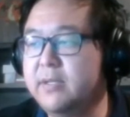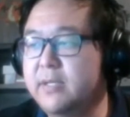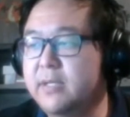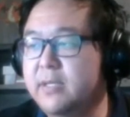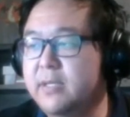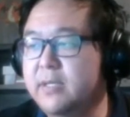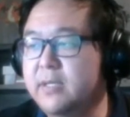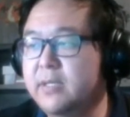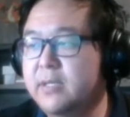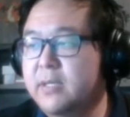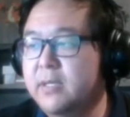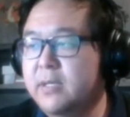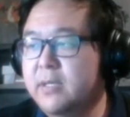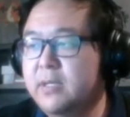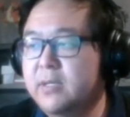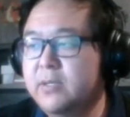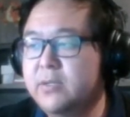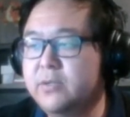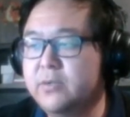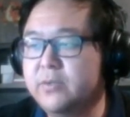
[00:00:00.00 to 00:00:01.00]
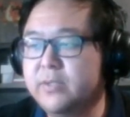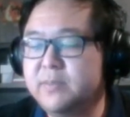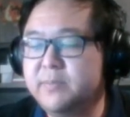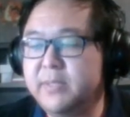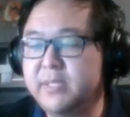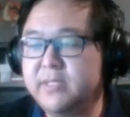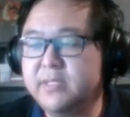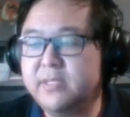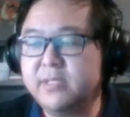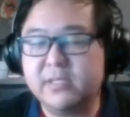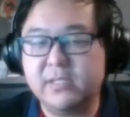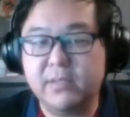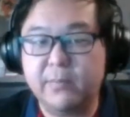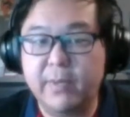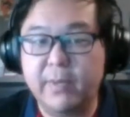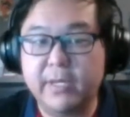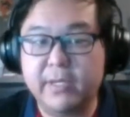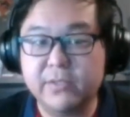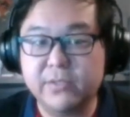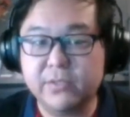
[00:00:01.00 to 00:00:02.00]
the USPCC
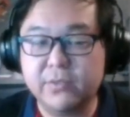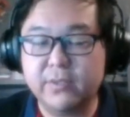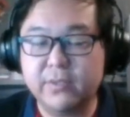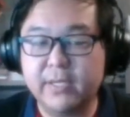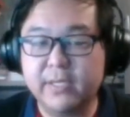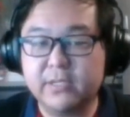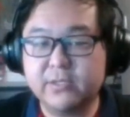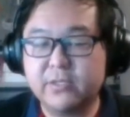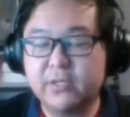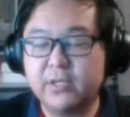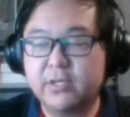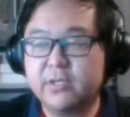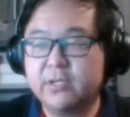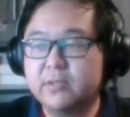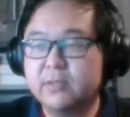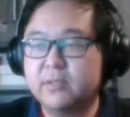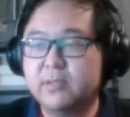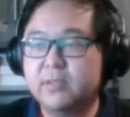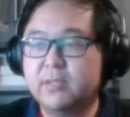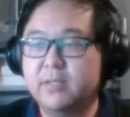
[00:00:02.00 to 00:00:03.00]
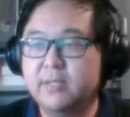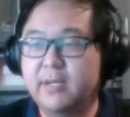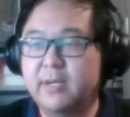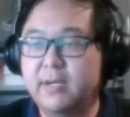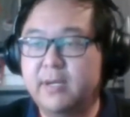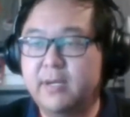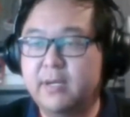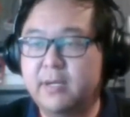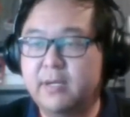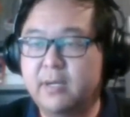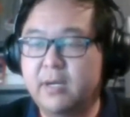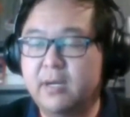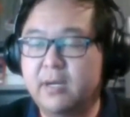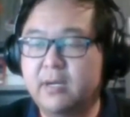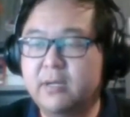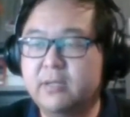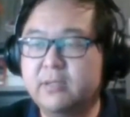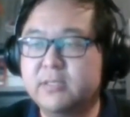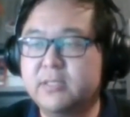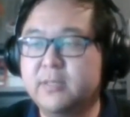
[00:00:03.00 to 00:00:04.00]
Metazoo Kickstarter. There
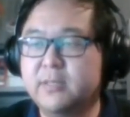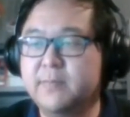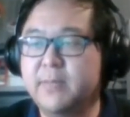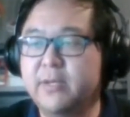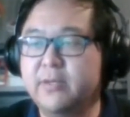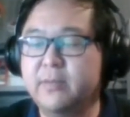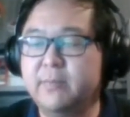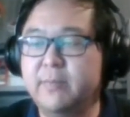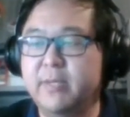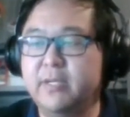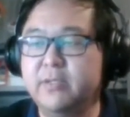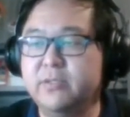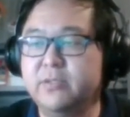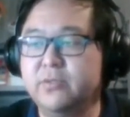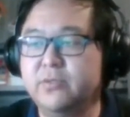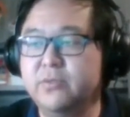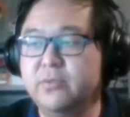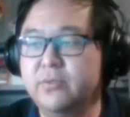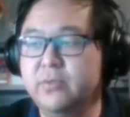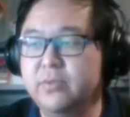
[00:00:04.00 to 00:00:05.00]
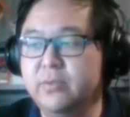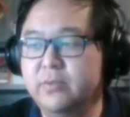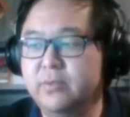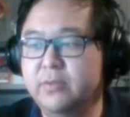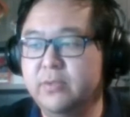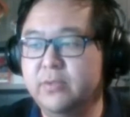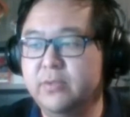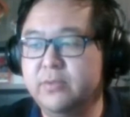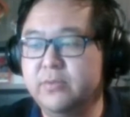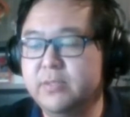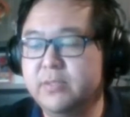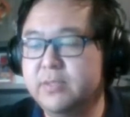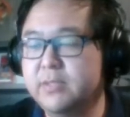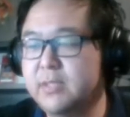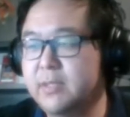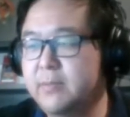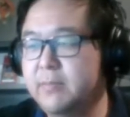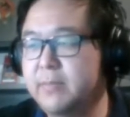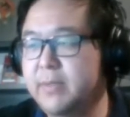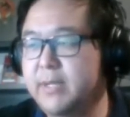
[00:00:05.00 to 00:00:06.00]
are some other Metazoo news,
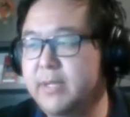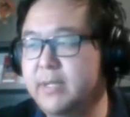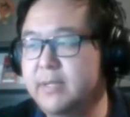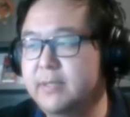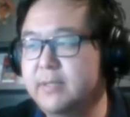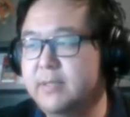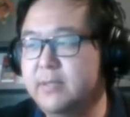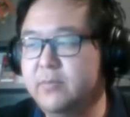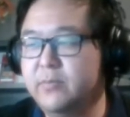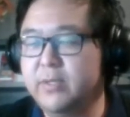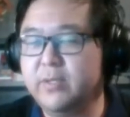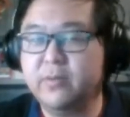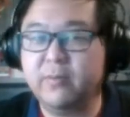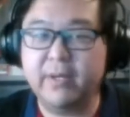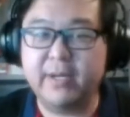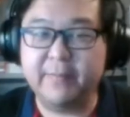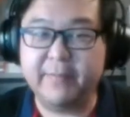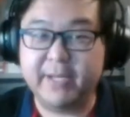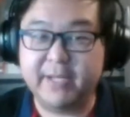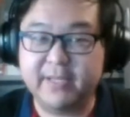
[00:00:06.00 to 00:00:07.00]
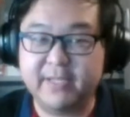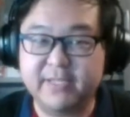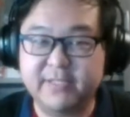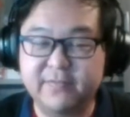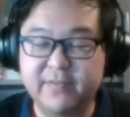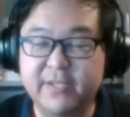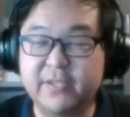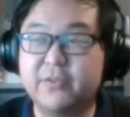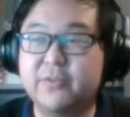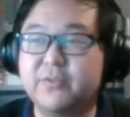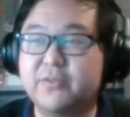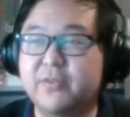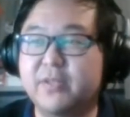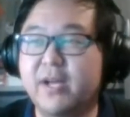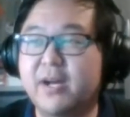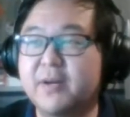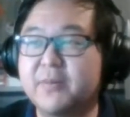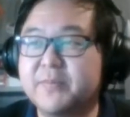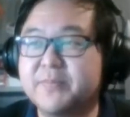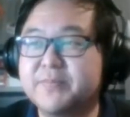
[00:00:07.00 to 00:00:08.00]
but we don't want to make this video too
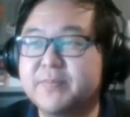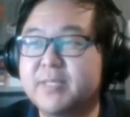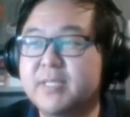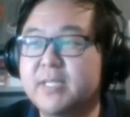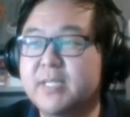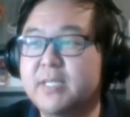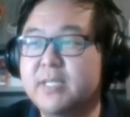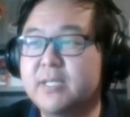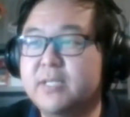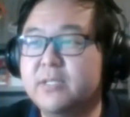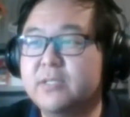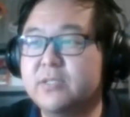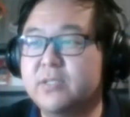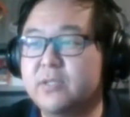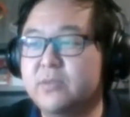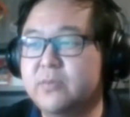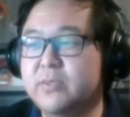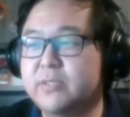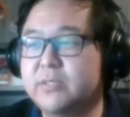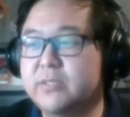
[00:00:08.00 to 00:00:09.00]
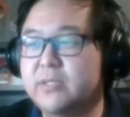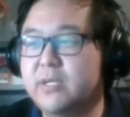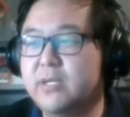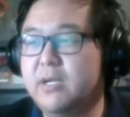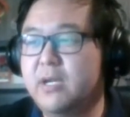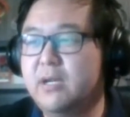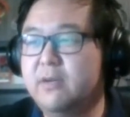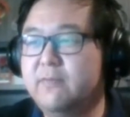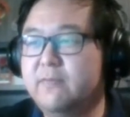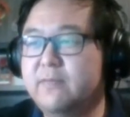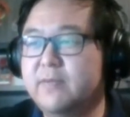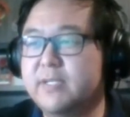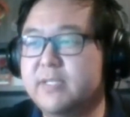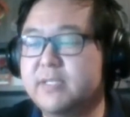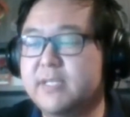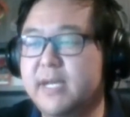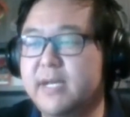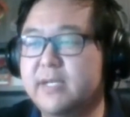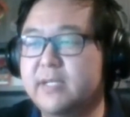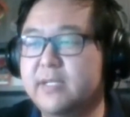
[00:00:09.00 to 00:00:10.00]
long. So we'll start off
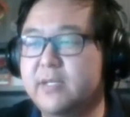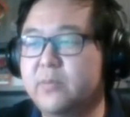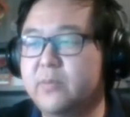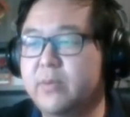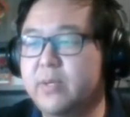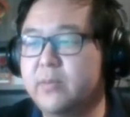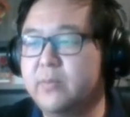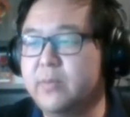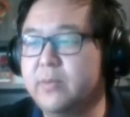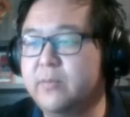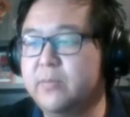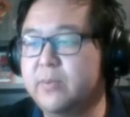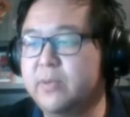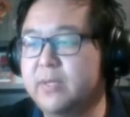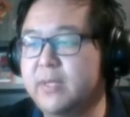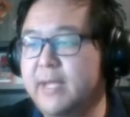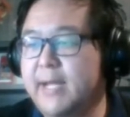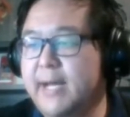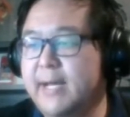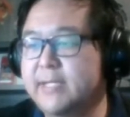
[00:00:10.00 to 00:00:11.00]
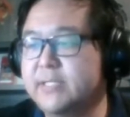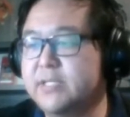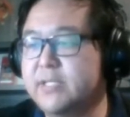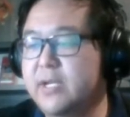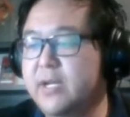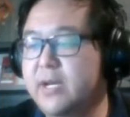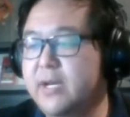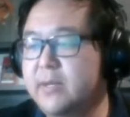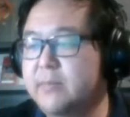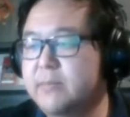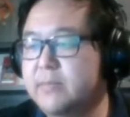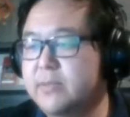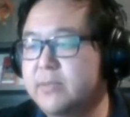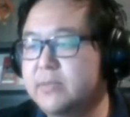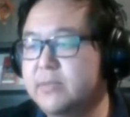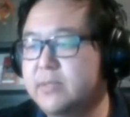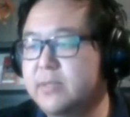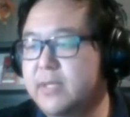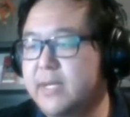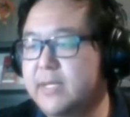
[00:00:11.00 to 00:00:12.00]
exactly where we were last time.
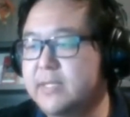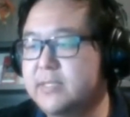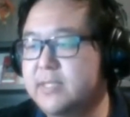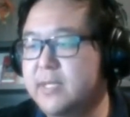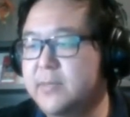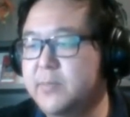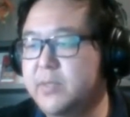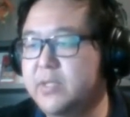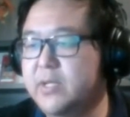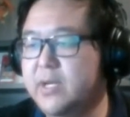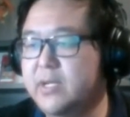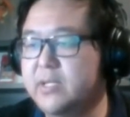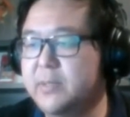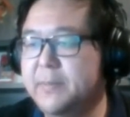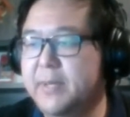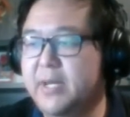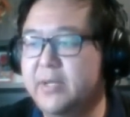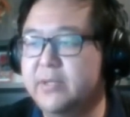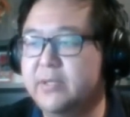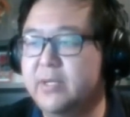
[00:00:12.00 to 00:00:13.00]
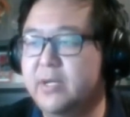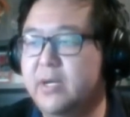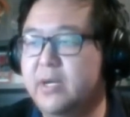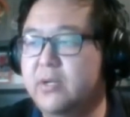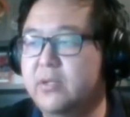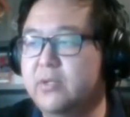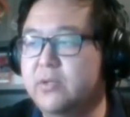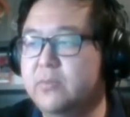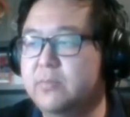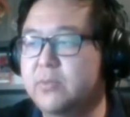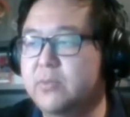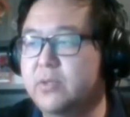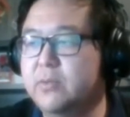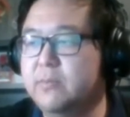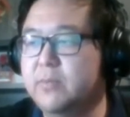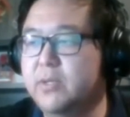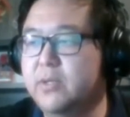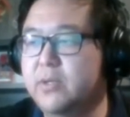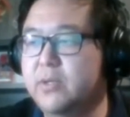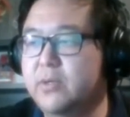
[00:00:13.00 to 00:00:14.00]
So last time we talked about the Holo
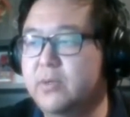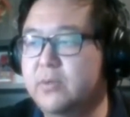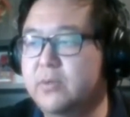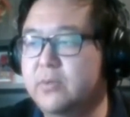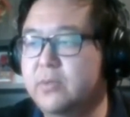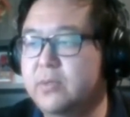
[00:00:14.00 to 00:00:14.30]
promo